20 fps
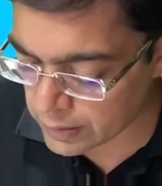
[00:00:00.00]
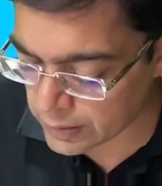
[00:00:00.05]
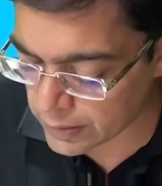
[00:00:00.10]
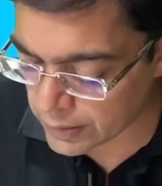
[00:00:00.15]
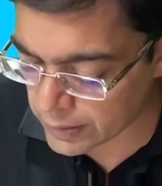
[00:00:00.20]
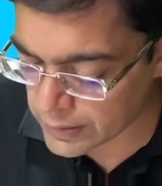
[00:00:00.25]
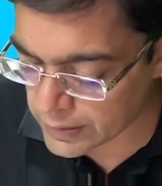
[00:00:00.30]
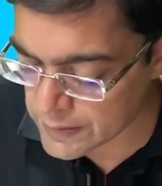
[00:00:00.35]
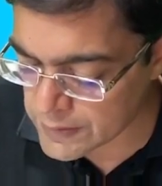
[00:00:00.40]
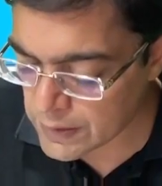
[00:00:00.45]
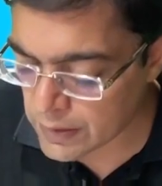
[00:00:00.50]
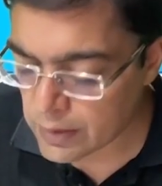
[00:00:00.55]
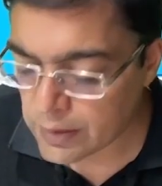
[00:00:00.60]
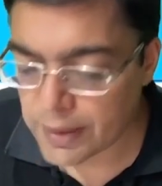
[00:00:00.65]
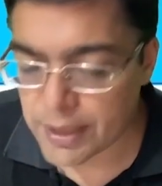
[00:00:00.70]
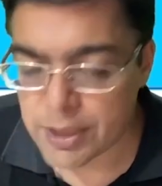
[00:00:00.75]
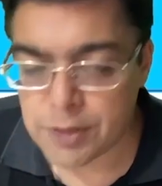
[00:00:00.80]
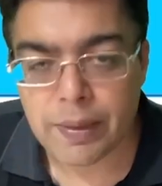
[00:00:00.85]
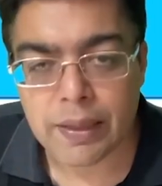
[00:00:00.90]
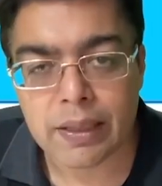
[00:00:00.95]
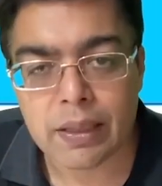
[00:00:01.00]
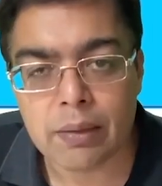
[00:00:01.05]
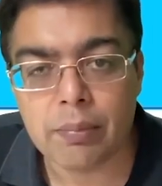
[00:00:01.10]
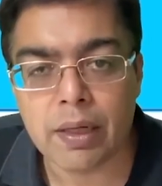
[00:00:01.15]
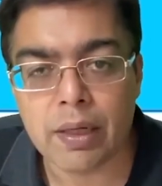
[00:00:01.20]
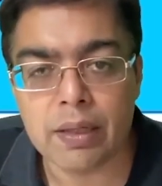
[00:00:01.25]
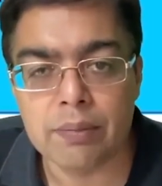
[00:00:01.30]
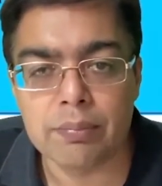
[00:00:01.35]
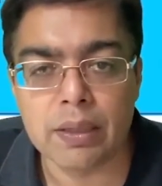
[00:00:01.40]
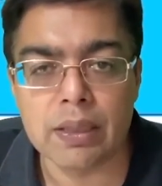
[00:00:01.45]
ladies, expecting
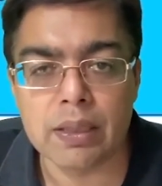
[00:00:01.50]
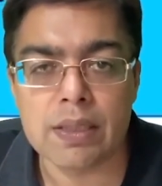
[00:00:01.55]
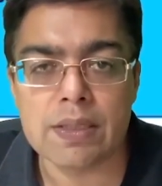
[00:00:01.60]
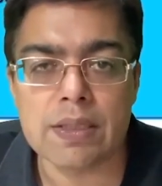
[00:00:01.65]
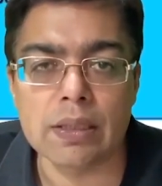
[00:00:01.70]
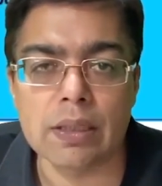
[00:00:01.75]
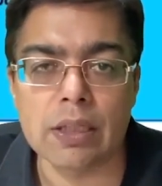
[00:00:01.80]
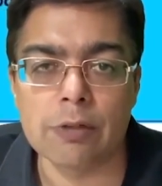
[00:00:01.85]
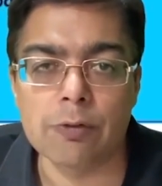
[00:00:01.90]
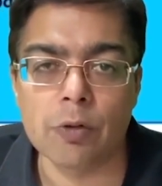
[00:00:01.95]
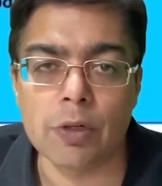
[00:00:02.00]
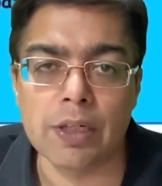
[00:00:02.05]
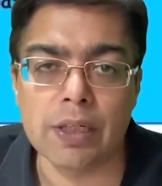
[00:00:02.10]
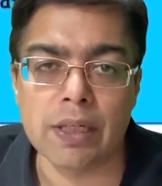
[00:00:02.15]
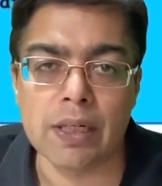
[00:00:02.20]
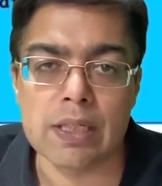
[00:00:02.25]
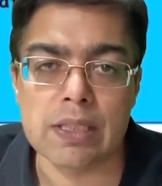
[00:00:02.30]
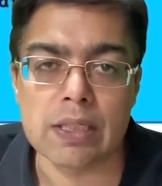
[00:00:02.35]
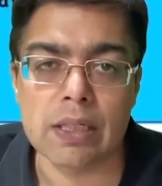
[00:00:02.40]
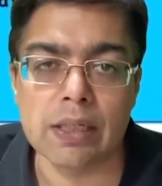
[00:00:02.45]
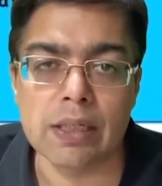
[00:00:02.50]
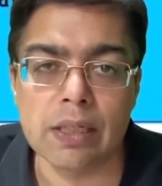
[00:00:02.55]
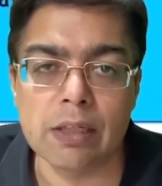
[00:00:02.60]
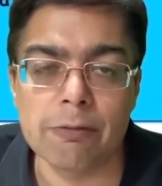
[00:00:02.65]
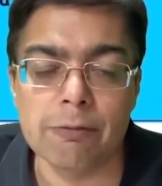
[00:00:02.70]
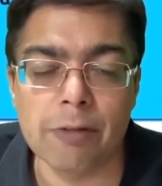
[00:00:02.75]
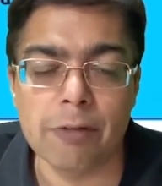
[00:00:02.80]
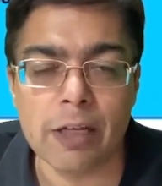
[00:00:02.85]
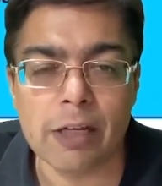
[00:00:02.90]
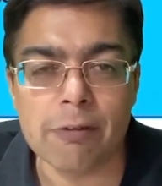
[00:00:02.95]
weight mothers, and therefore it can result in a
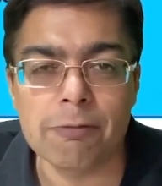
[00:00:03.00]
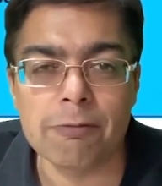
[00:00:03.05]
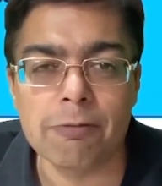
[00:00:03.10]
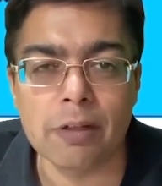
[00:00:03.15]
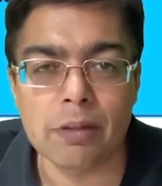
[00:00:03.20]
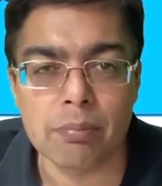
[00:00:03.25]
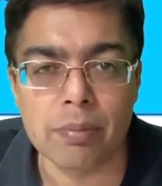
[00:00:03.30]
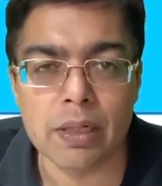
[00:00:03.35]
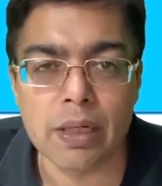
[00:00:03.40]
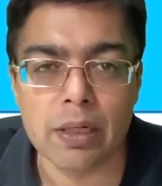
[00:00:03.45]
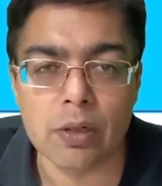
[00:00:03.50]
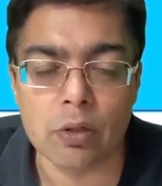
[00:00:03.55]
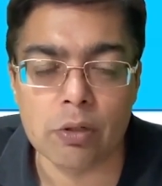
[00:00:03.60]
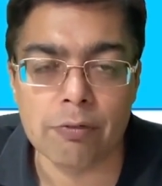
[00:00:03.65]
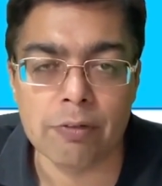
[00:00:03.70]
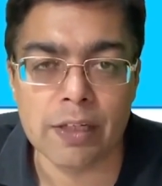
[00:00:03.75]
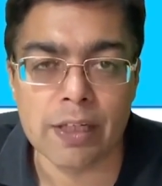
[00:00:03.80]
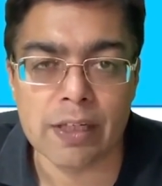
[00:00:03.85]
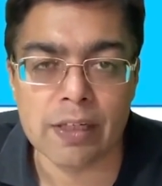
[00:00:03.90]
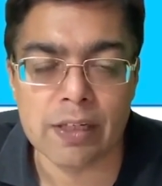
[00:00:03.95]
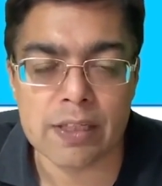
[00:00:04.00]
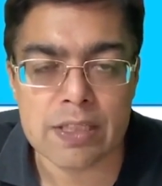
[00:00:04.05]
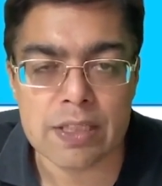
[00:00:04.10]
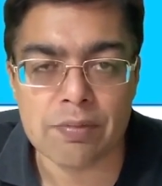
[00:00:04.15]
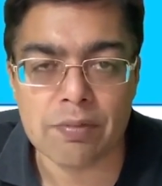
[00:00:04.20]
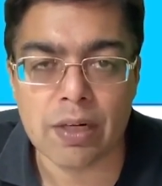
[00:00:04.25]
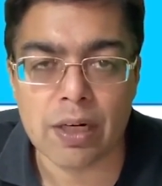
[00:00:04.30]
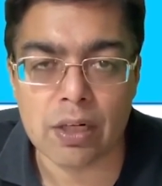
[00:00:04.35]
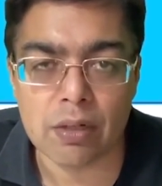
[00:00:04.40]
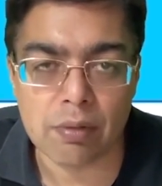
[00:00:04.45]
very fulminant or very aggressive
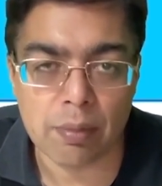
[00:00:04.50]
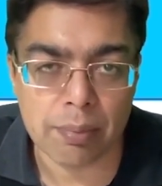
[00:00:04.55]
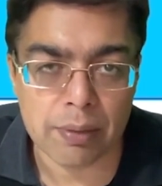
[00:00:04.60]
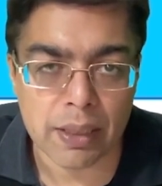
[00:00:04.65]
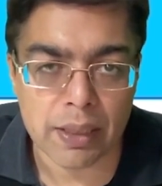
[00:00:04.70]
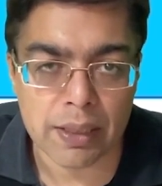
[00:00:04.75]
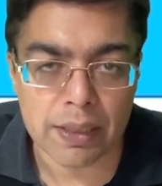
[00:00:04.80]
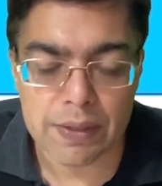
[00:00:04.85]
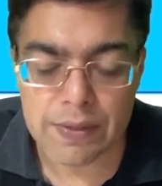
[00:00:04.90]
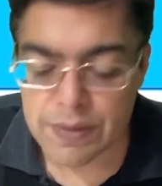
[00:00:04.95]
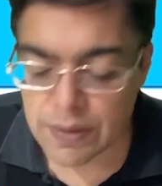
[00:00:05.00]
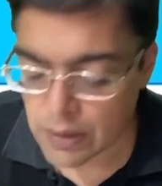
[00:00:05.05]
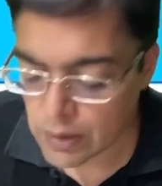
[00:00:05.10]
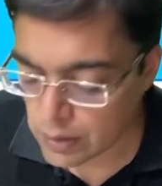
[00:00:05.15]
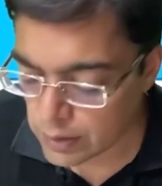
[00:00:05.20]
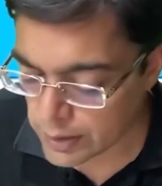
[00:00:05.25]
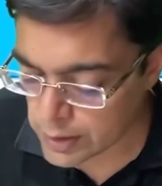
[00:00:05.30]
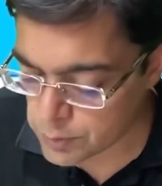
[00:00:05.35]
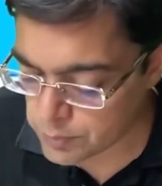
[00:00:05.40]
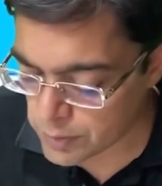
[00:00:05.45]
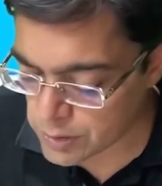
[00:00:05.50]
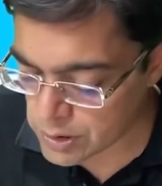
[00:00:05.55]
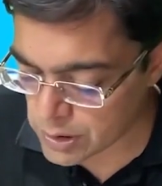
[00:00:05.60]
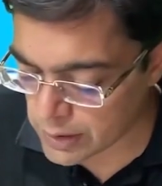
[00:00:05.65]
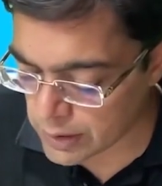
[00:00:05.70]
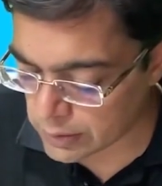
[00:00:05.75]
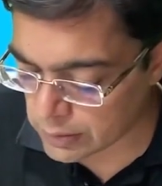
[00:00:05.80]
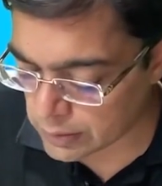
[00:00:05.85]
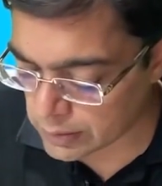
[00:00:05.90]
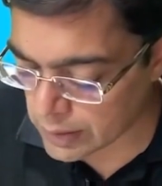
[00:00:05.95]
kind of hepatitis, especially
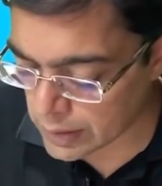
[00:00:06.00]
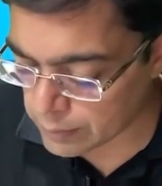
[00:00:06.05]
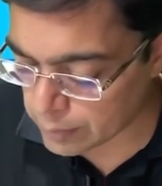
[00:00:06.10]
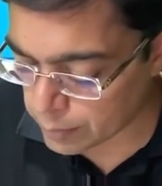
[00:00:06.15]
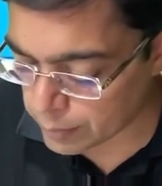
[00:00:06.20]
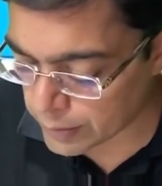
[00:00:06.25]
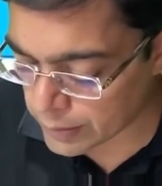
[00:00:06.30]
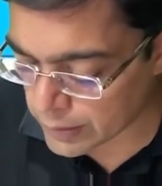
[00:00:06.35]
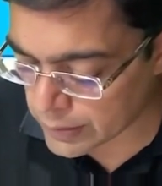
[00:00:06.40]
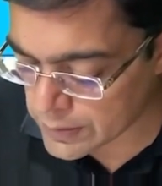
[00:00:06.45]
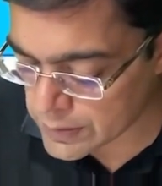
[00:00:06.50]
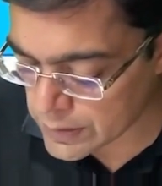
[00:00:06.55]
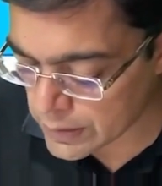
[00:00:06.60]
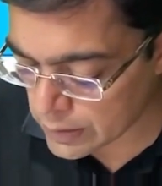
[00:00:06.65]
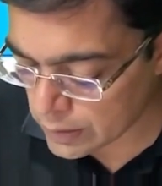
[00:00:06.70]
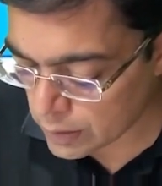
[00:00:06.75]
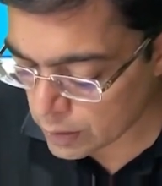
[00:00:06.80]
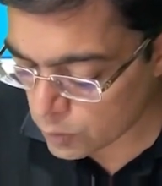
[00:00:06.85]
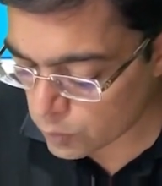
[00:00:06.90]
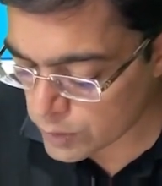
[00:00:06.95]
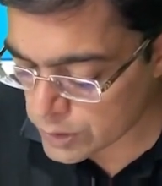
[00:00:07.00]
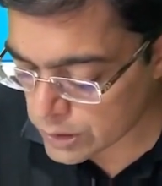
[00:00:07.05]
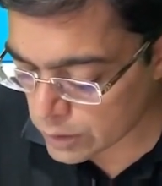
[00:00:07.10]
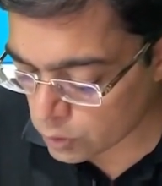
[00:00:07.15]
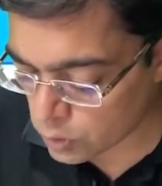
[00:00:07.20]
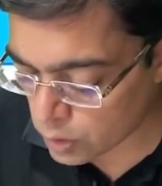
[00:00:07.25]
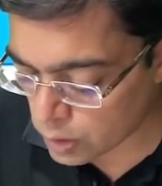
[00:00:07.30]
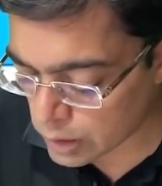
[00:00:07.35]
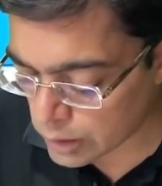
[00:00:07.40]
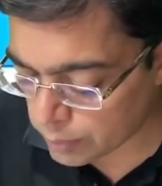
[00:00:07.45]
at the time of pregnancy, which can
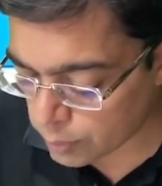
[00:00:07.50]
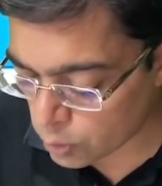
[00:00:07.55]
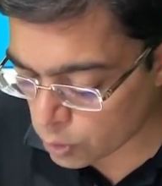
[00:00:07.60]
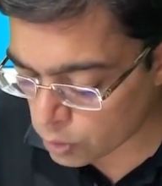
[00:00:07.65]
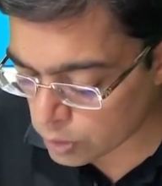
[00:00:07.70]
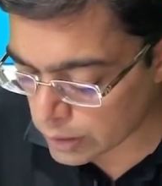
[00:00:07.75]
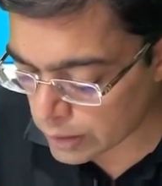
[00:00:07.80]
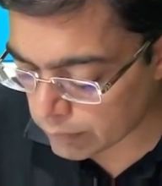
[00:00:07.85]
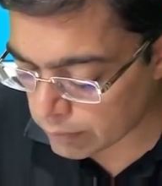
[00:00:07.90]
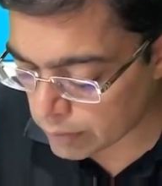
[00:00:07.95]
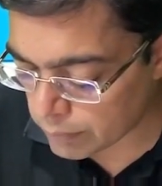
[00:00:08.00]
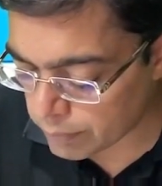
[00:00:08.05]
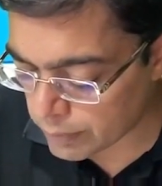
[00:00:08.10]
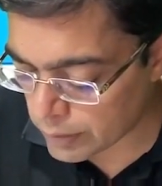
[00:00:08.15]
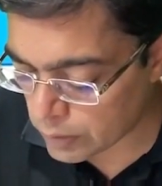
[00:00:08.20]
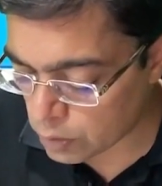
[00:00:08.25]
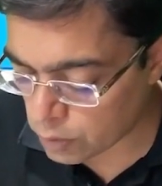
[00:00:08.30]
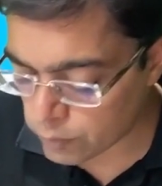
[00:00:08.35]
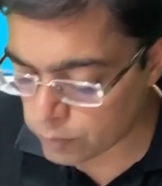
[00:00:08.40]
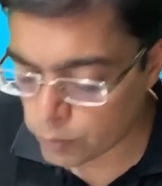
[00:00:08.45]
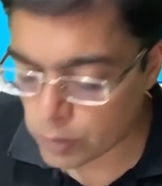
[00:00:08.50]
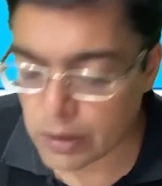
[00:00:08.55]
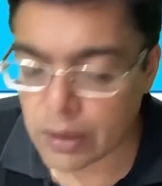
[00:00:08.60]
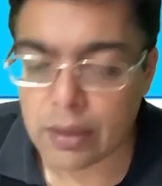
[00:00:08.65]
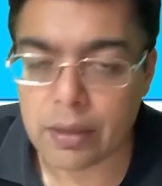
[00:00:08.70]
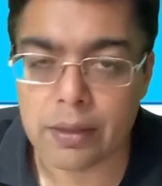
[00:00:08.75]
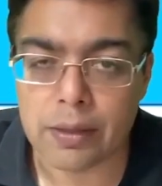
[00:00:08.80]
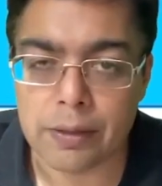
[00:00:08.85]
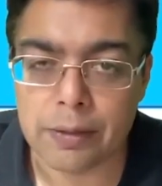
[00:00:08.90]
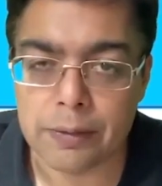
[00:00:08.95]
contribute to the development of mortality.